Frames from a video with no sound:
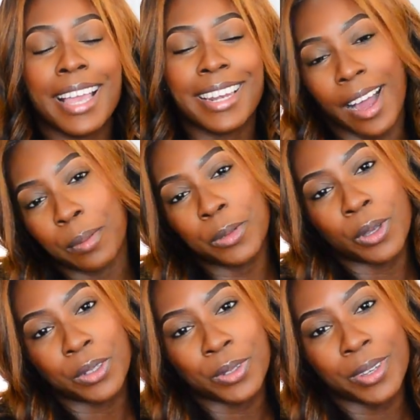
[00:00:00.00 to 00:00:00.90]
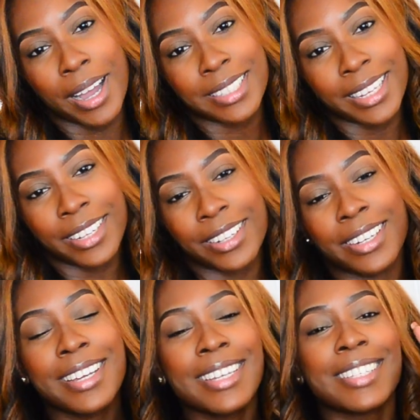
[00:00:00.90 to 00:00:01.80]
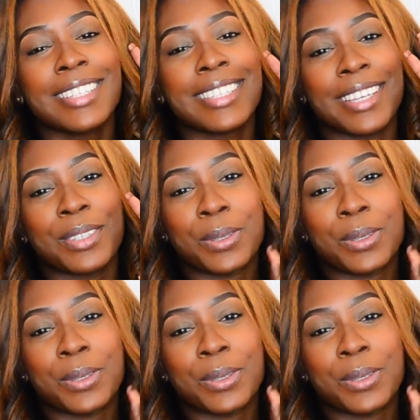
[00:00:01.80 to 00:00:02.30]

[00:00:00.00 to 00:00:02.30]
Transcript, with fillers: And I will talk to you guys later. See you